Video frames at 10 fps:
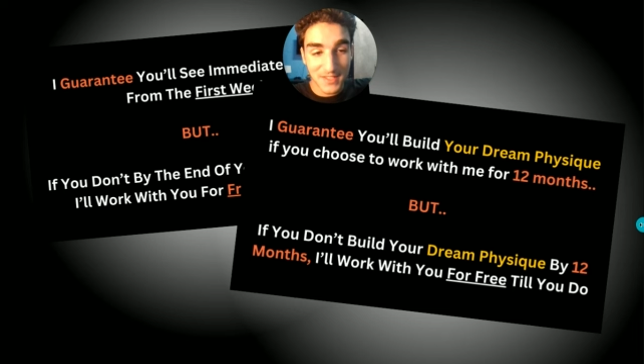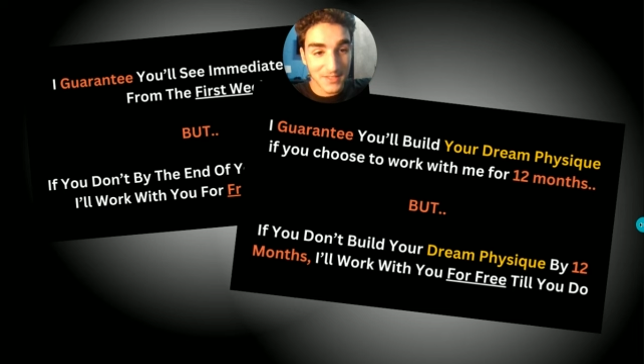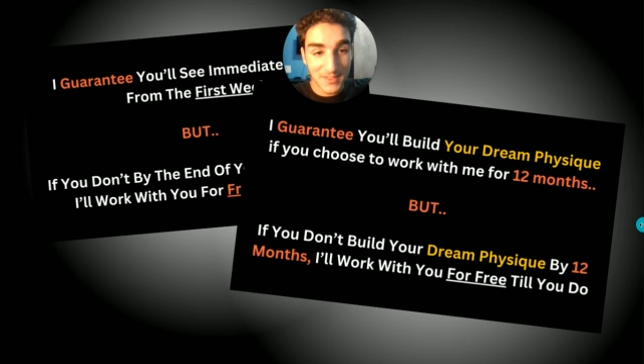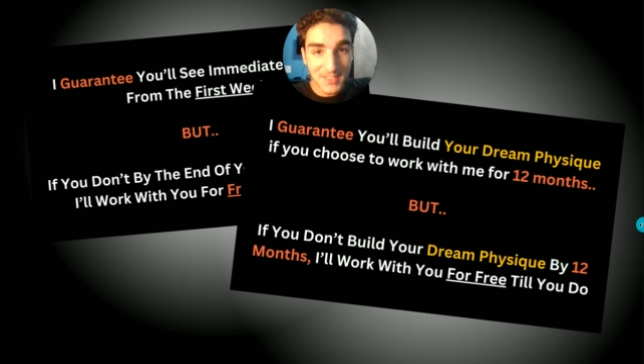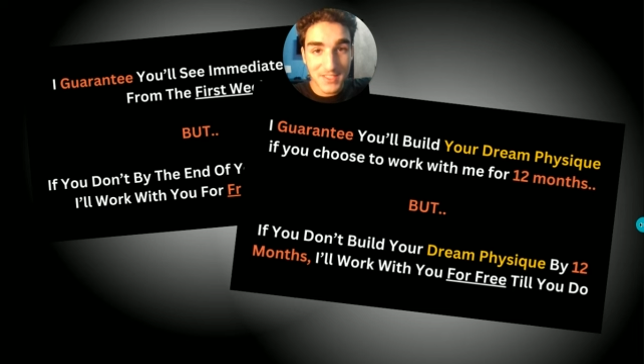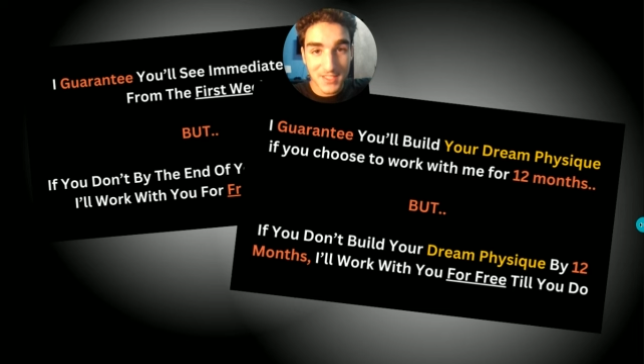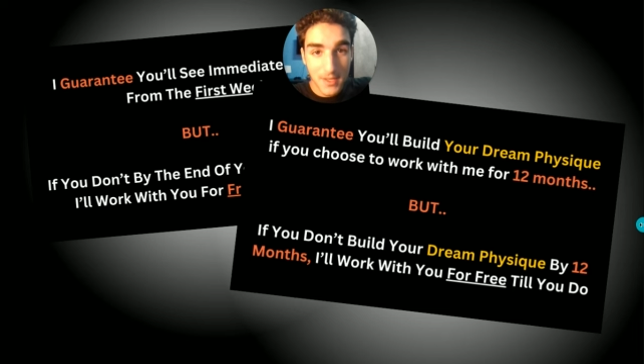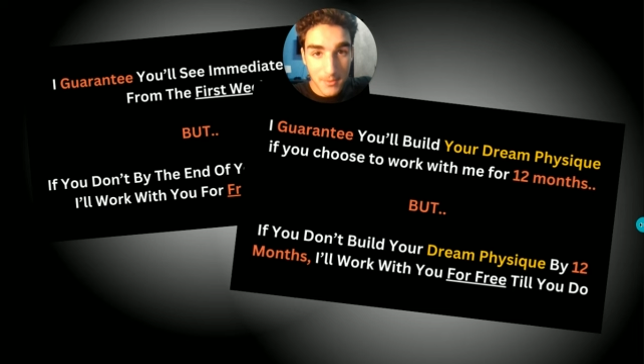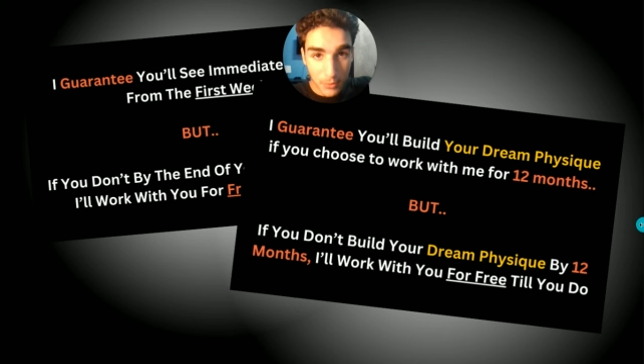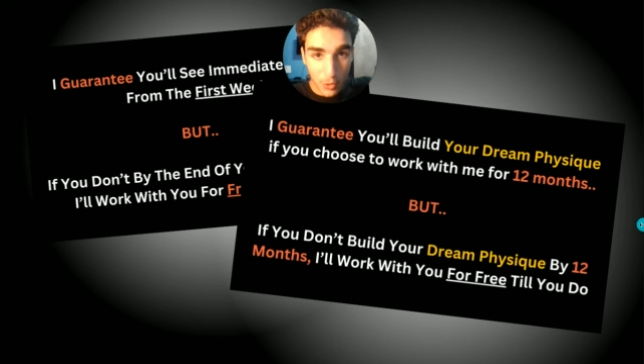Like, this
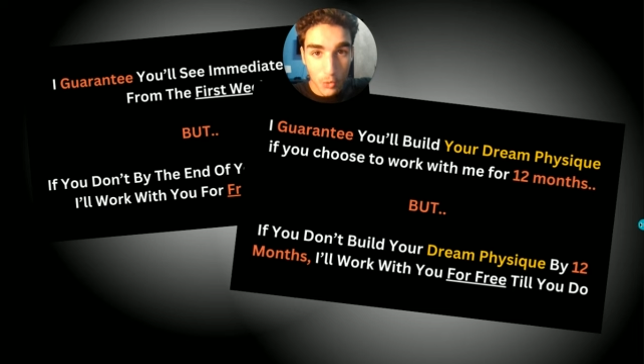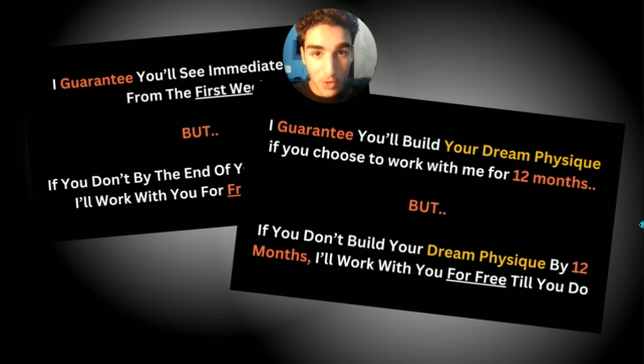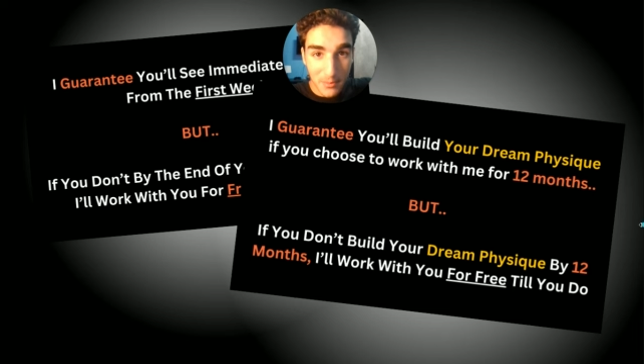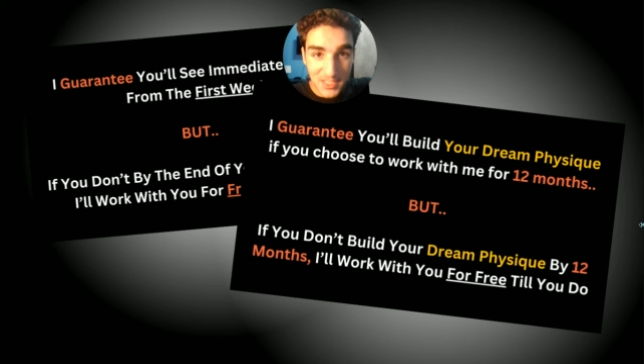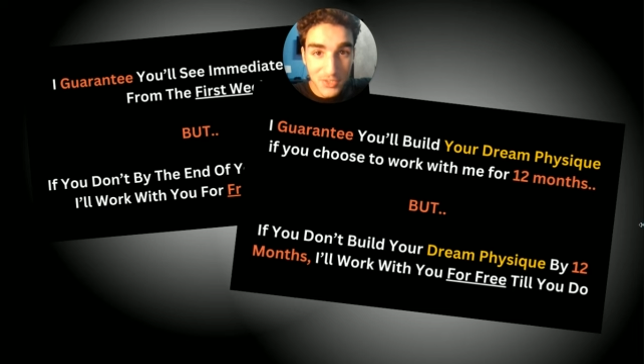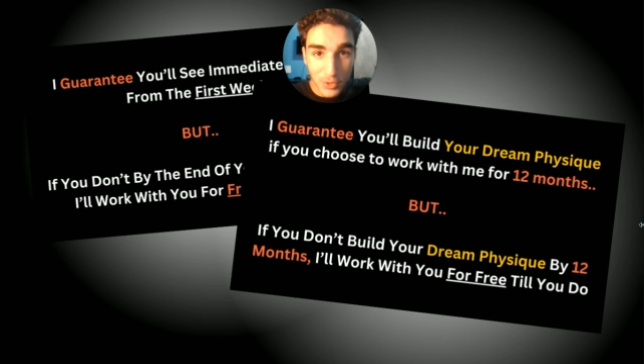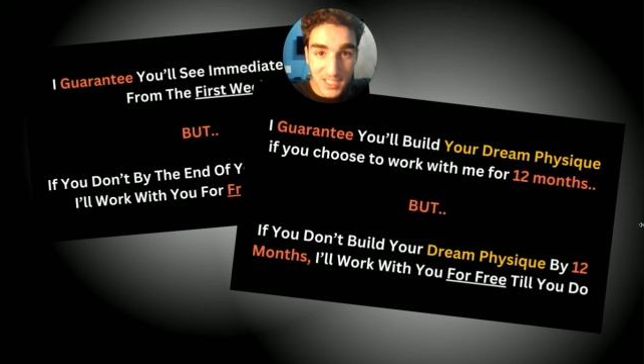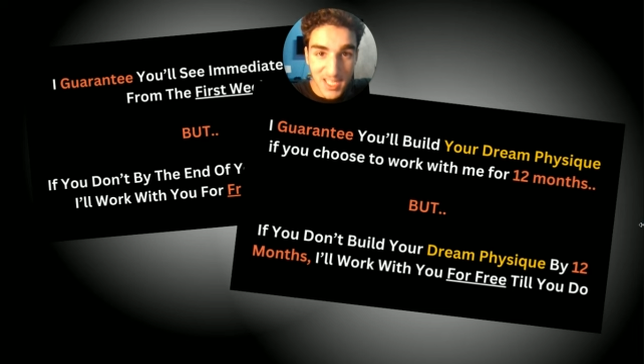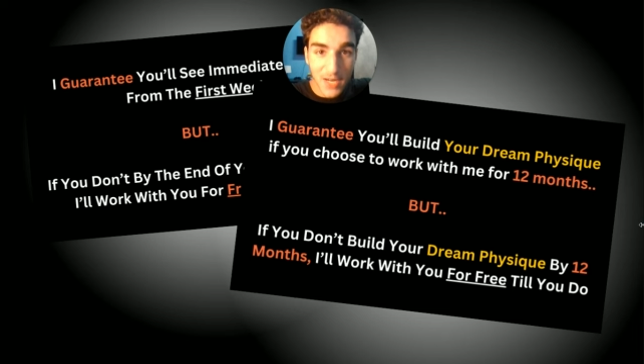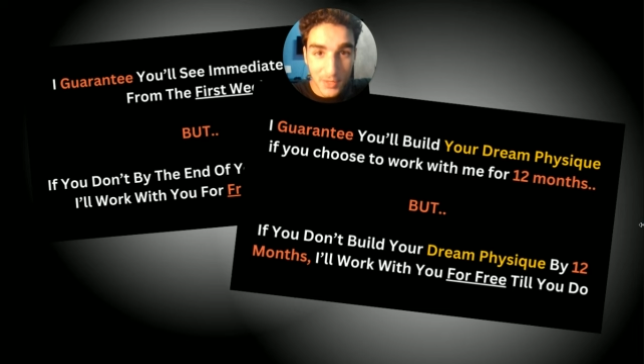program literally
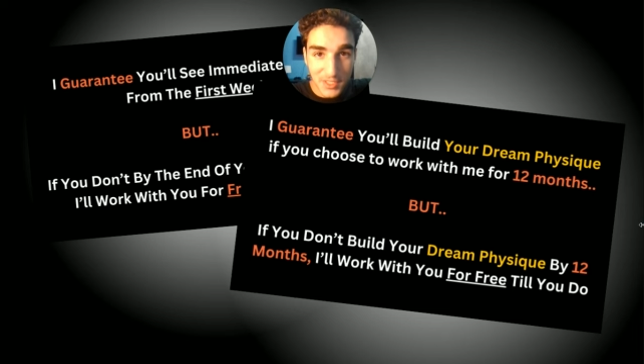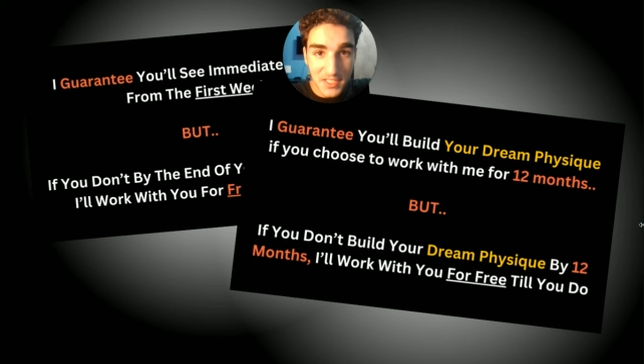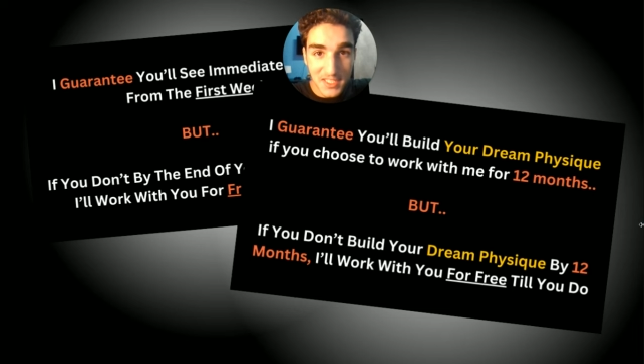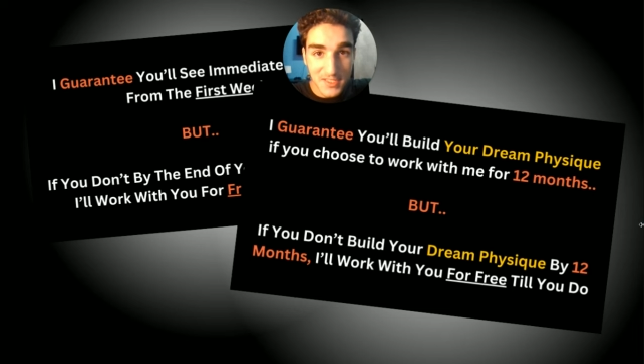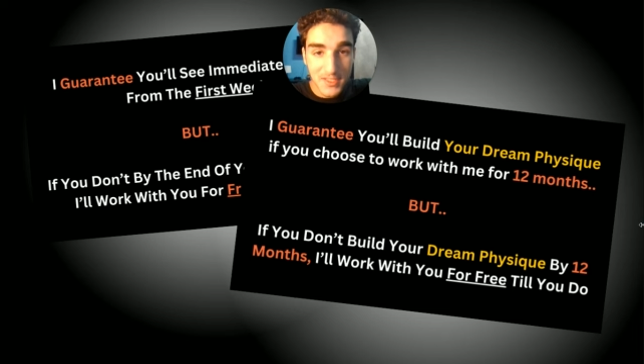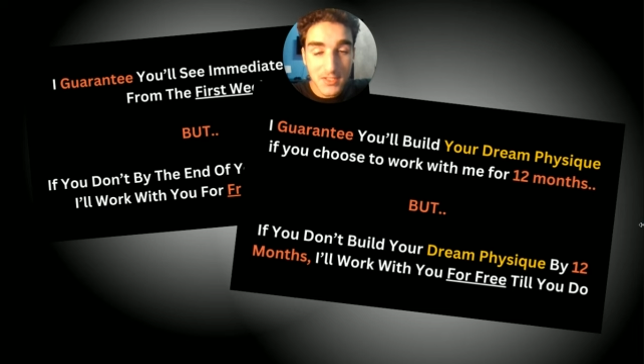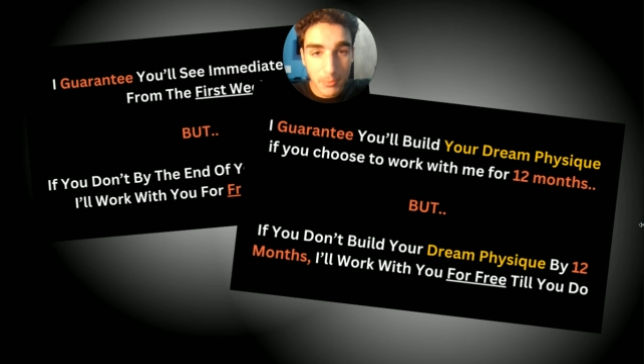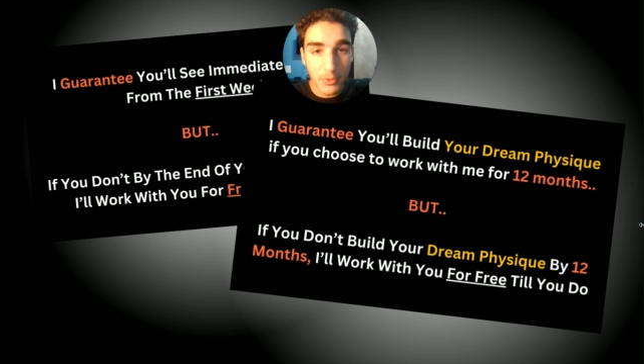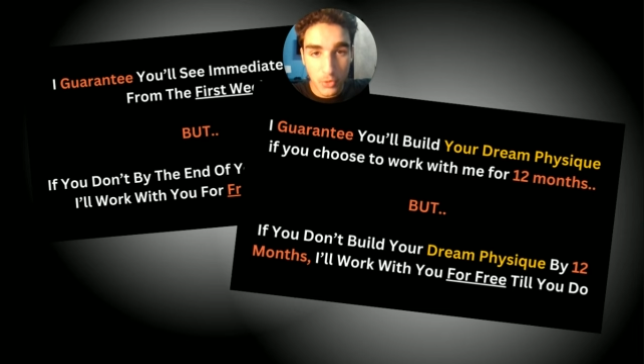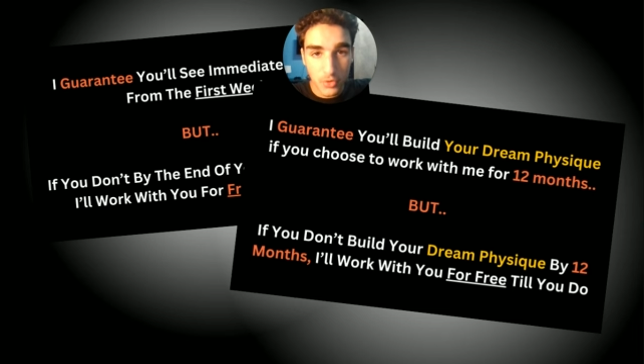guarantees
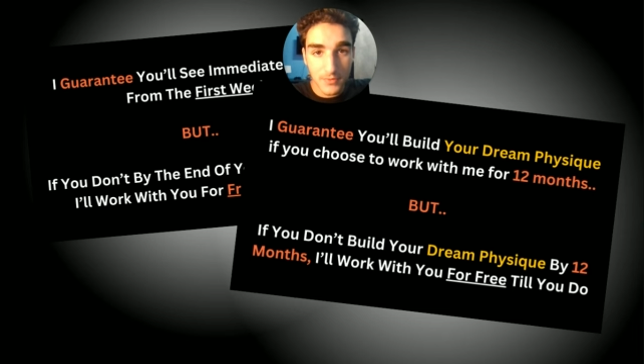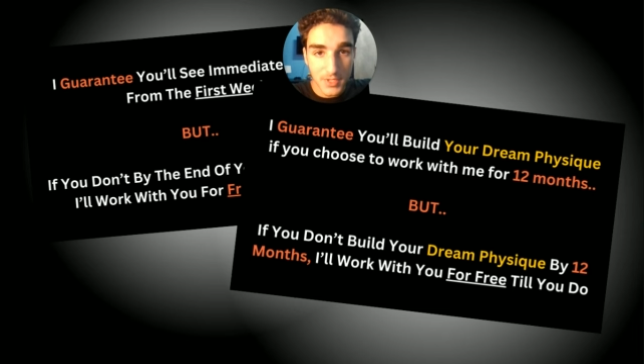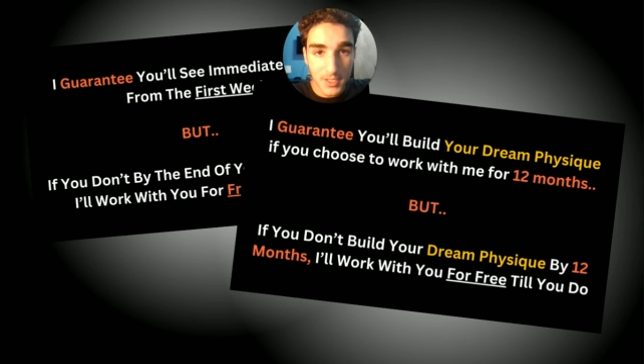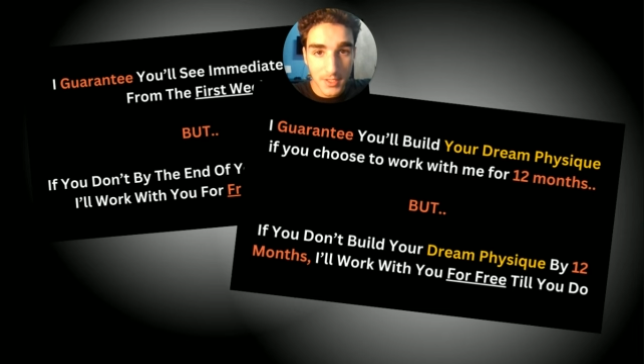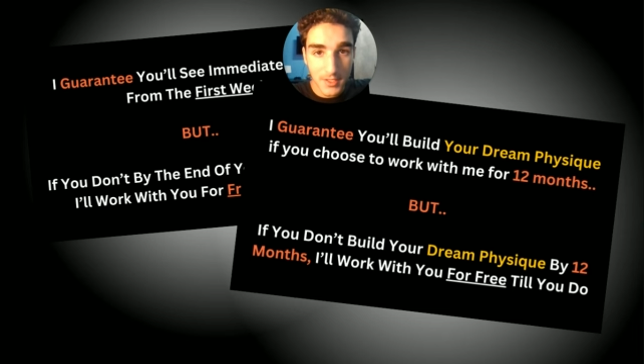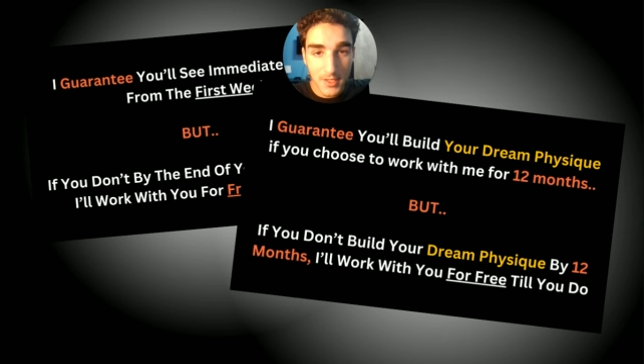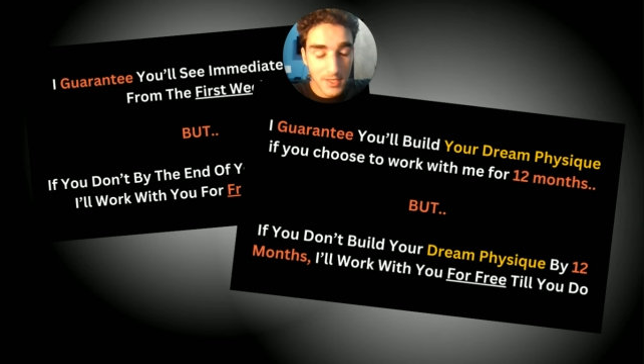to build your dream physique,